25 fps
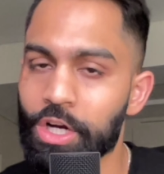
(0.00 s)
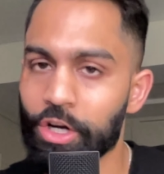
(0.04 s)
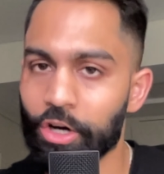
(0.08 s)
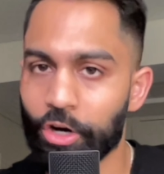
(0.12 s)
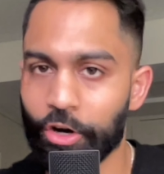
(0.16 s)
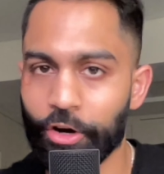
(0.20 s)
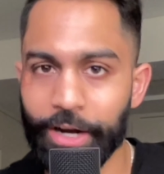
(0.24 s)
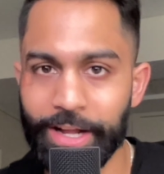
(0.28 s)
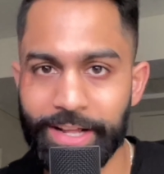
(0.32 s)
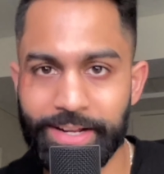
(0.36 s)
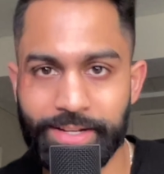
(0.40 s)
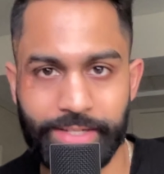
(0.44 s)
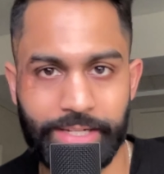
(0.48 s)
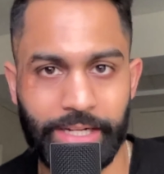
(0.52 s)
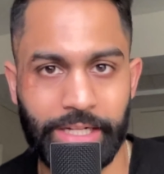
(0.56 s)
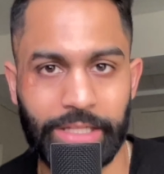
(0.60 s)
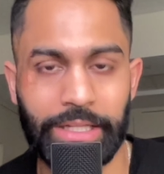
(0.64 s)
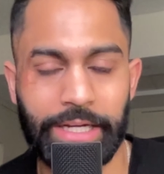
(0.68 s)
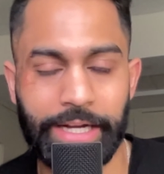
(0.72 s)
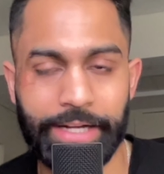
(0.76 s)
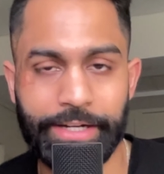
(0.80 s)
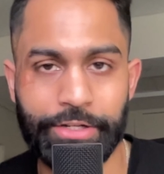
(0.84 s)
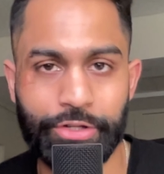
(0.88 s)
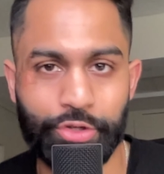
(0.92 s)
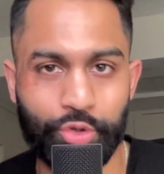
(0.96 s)
earnings
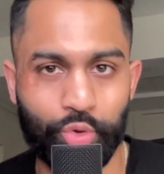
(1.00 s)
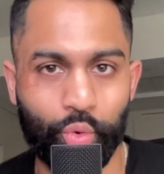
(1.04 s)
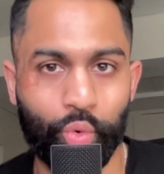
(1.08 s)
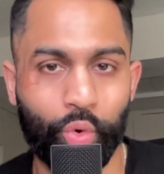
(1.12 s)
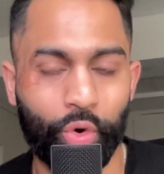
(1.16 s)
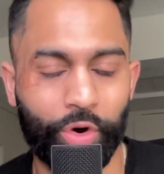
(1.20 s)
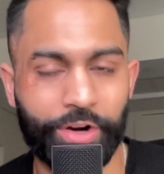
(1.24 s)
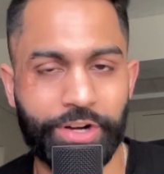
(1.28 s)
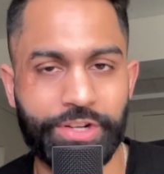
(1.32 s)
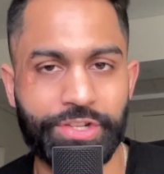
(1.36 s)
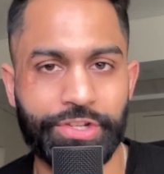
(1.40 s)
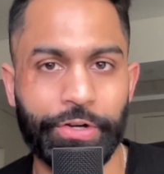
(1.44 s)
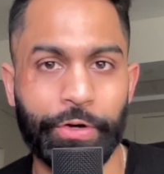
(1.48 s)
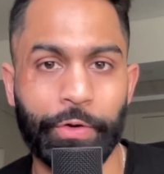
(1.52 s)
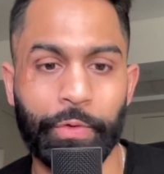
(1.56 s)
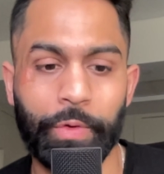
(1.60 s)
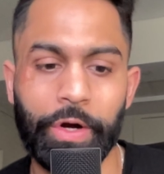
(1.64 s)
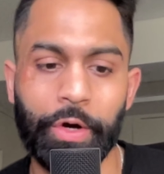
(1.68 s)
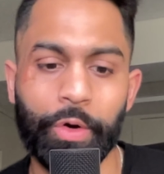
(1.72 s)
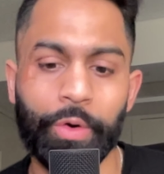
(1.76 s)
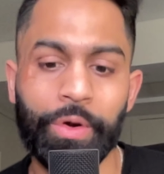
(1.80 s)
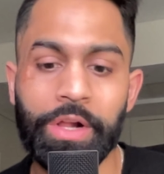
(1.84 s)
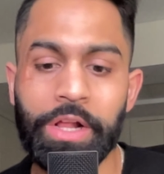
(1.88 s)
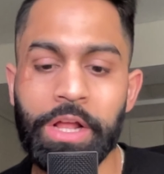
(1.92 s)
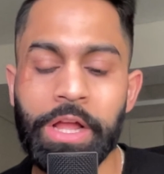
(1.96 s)
declined two quarters in a
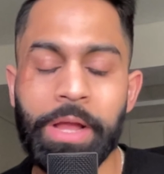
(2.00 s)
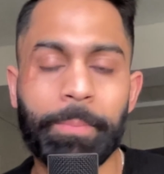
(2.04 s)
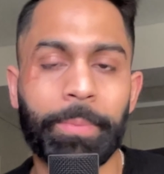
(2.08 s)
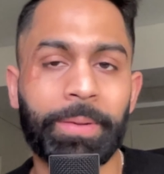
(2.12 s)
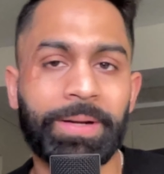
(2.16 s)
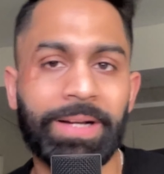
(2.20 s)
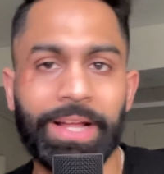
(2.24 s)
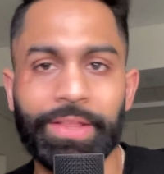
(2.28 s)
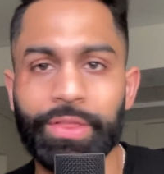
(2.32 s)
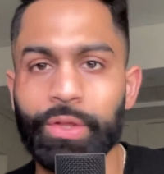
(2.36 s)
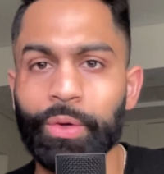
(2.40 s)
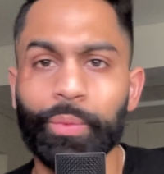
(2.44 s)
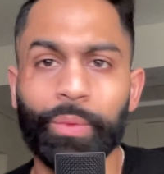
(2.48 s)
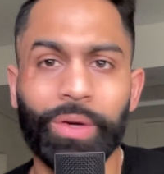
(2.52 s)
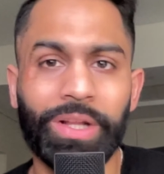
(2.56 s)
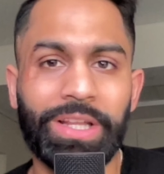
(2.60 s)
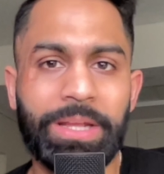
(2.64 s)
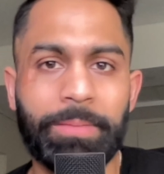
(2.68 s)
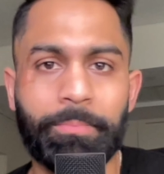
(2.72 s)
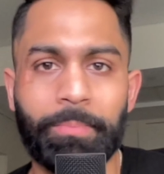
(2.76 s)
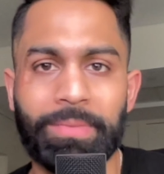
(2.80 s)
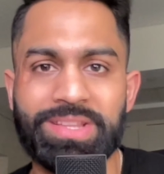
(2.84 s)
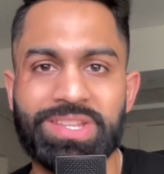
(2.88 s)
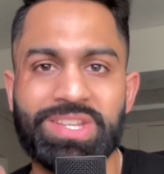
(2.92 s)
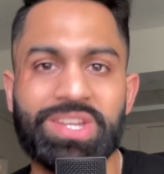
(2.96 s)
row, but nothing really
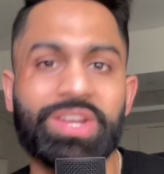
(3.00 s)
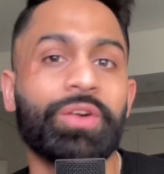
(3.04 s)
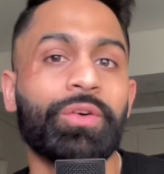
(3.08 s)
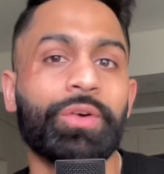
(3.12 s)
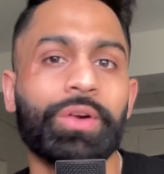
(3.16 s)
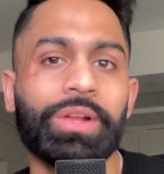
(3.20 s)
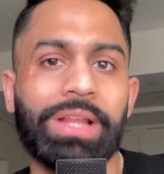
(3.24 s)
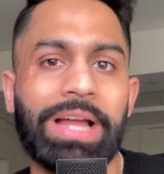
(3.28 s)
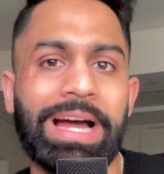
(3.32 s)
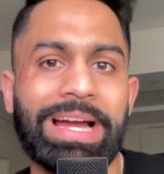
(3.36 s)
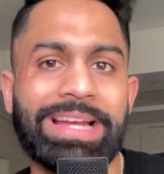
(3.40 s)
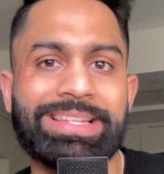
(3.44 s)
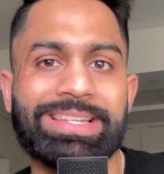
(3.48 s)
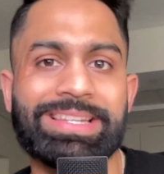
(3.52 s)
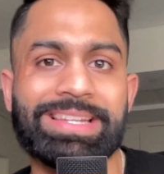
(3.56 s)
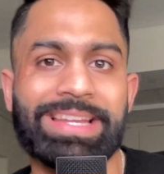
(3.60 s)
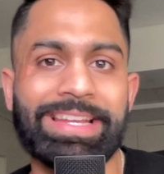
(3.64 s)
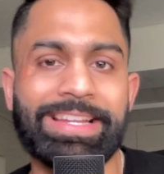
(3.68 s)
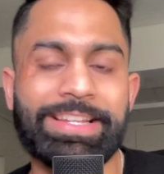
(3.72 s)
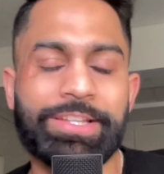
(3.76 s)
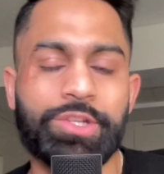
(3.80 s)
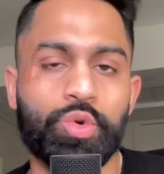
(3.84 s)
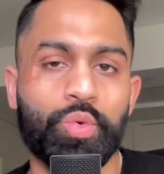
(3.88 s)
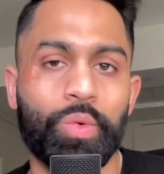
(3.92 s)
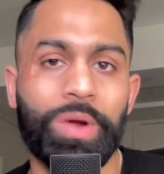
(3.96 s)
materialized
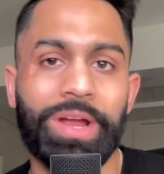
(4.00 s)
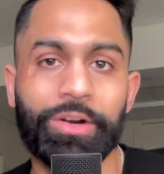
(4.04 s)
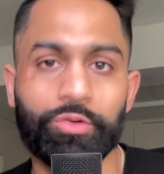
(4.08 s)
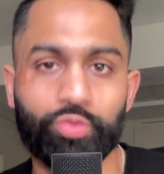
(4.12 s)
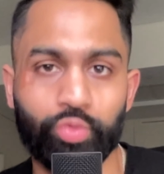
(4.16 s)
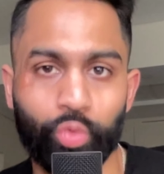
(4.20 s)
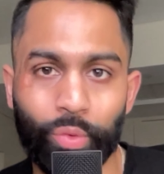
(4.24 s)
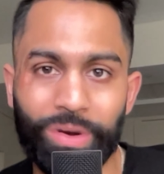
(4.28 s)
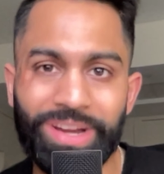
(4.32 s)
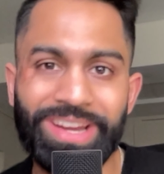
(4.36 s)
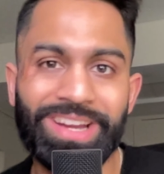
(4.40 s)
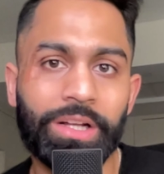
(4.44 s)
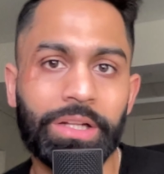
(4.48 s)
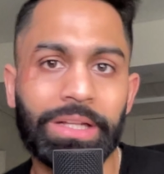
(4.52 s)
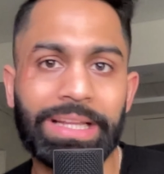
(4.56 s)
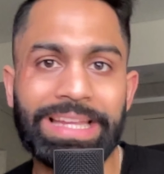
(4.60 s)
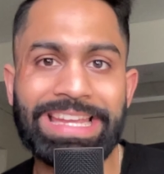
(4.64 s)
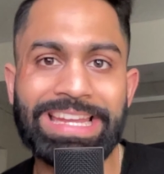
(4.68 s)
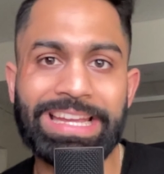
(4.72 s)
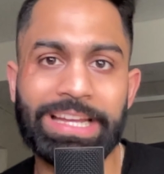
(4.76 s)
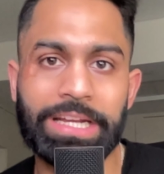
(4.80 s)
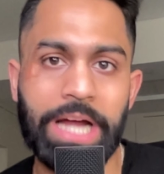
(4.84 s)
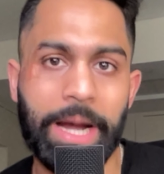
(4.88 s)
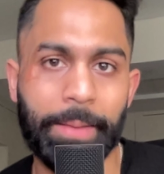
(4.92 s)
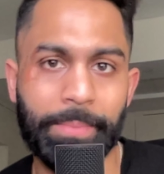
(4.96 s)
into a real
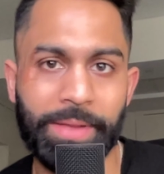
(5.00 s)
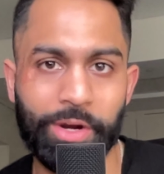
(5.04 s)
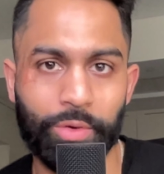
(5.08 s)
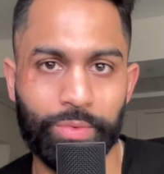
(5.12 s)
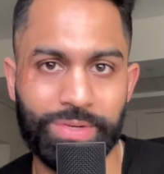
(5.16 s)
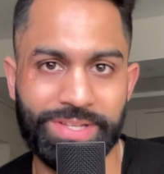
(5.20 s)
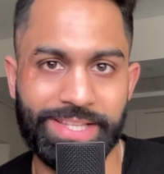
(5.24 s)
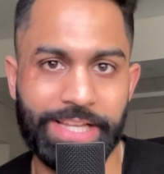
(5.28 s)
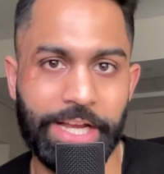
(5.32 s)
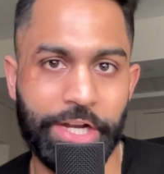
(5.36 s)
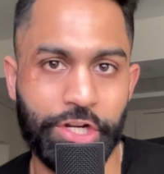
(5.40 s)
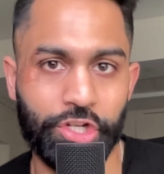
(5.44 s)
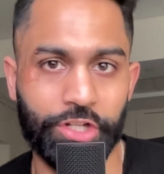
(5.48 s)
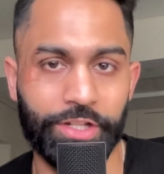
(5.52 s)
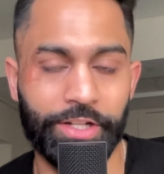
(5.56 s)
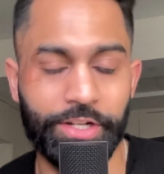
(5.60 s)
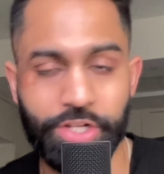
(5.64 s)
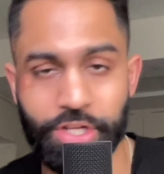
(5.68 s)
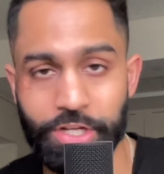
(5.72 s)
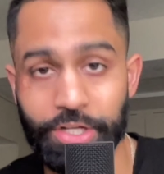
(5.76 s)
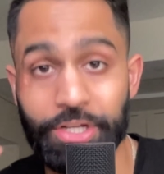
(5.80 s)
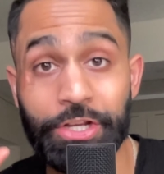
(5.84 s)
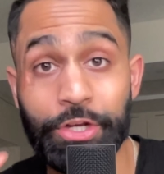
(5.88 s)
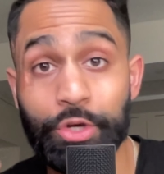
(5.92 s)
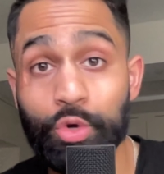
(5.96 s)
economic recession. There's
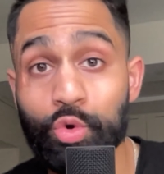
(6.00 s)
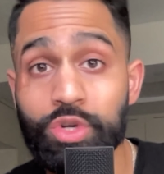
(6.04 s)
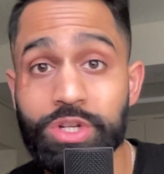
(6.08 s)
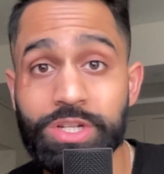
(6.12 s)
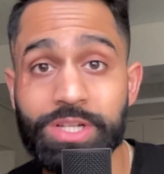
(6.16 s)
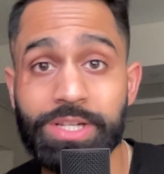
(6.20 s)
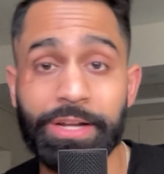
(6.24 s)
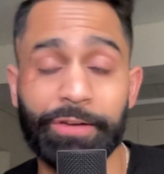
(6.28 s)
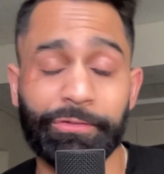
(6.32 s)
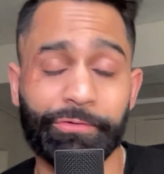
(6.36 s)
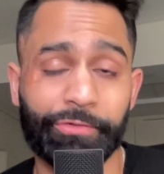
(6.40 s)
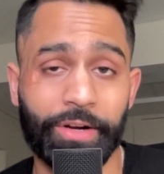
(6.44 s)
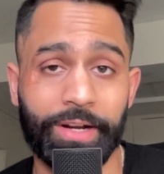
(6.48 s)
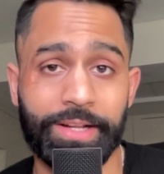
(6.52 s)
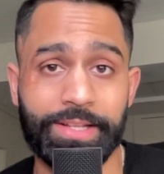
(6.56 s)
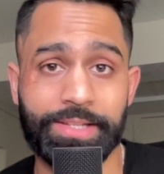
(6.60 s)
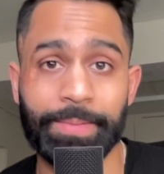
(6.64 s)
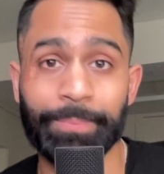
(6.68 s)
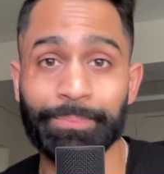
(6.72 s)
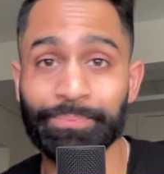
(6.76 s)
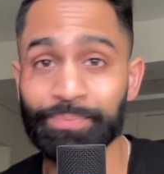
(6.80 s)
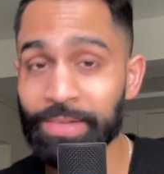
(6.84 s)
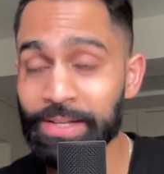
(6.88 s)
a huge difference,